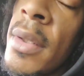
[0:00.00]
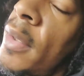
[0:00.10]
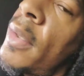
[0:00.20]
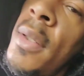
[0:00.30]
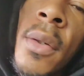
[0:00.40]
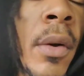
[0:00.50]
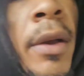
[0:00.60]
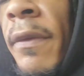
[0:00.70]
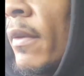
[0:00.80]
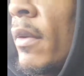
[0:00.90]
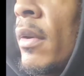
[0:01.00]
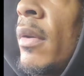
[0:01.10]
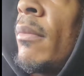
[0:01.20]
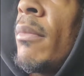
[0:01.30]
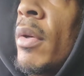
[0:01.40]
Gruff,
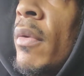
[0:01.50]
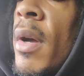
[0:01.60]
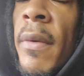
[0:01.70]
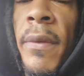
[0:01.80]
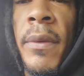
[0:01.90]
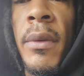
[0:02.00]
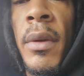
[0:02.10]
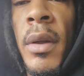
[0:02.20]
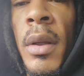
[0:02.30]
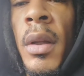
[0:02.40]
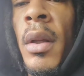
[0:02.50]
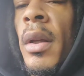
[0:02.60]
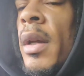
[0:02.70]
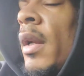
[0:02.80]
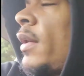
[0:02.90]
McGruff,
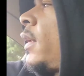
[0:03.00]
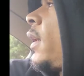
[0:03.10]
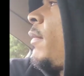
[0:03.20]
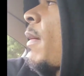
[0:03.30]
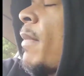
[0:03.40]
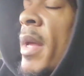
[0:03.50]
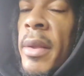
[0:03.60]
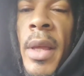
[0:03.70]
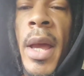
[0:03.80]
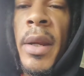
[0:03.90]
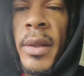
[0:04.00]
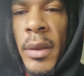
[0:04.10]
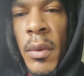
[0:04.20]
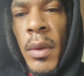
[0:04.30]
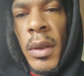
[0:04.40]
LLC. My man Thaddeus doing his
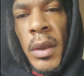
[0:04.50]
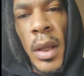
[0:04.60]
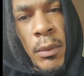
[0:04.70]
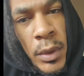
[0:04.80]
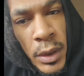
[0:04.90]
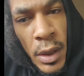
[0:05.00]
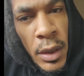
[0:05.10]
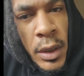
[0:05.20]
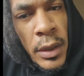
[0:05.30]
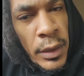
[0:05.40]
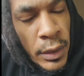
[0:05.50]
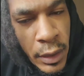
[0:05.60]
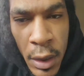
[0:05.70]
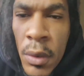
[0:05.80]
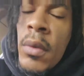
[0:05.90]
thing with his hoodies and
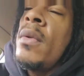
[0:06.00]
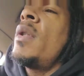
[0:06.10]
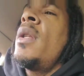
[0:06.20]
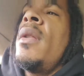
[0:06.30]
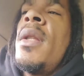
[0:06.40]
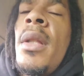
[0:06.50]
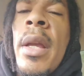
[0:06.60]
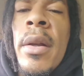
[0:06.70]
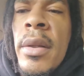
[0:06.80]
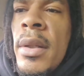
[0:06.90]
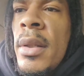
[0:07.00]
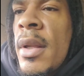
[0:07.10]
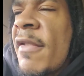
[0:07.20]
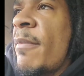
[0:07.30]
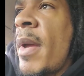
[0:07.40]
clothes and stickers and stuff, man.
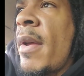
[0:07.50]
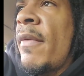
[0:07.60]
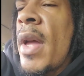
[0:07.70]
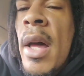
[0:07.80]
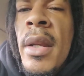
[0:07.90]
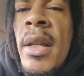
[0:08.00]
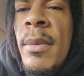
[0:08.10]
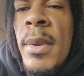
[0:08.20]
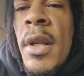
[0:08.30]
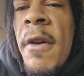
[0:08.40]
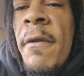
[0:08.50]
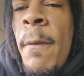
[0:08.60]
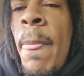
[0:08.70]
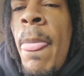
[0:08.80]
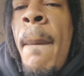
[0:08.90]
If y'all need some stuff,
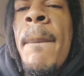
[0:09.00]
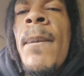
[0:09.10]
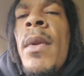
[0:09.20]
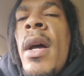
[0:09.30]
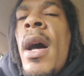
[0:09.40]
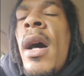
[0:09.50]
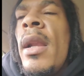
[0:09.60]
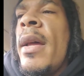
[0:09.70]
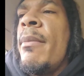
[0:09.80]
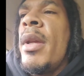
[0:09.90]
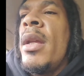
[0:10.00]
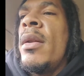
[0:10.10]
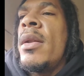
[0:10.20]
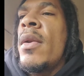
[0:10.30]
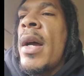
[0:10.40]
holler at me so I
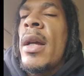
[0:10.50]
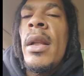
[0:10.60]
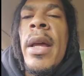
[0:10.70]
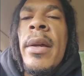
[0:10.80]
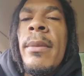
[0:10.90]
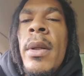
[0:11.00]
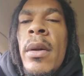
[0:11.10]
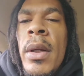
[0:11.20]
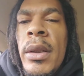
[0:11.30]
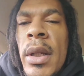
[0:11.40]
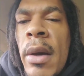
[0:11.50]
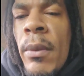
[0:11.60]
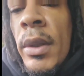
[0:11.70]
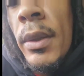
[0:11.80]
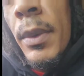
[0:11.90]
can let him know that y'all want some stuff.